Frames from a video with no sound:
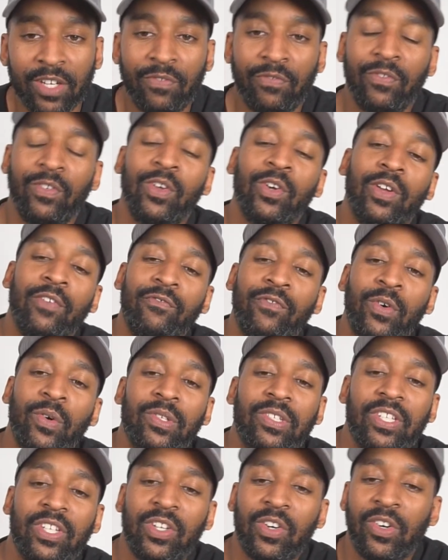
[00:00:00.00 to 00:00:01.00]
looking
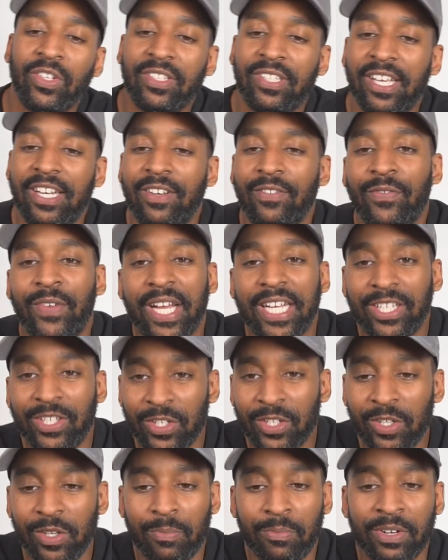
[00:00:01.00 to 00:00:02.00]
forward to the content. Thank
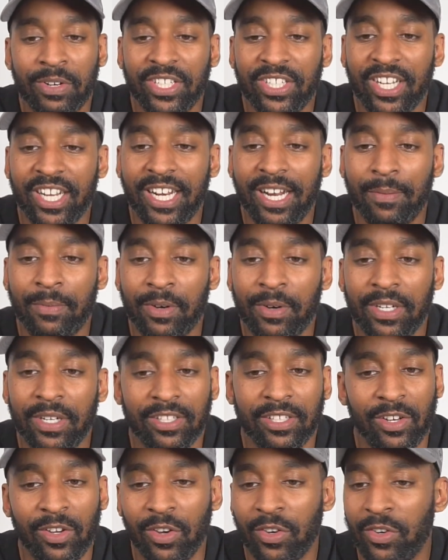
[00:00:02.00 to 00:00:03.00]
you, appreciate that, bro.
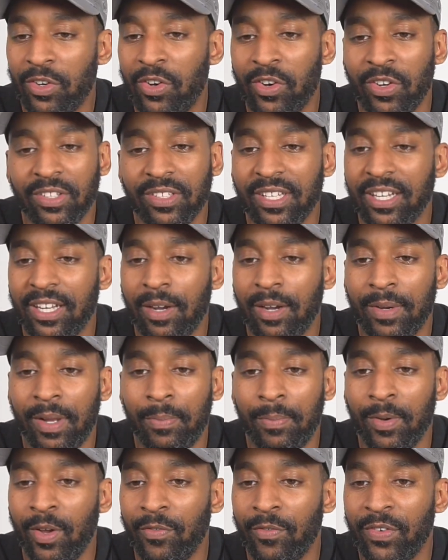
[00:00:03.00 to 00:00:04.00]
There's a lot of good content coming
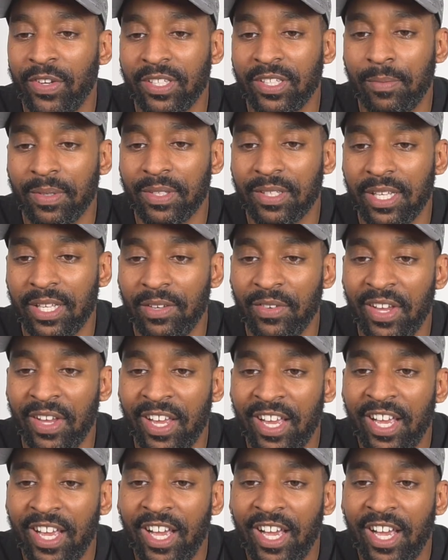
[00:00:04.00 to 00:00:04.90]
up, a lot of things up my sleeve.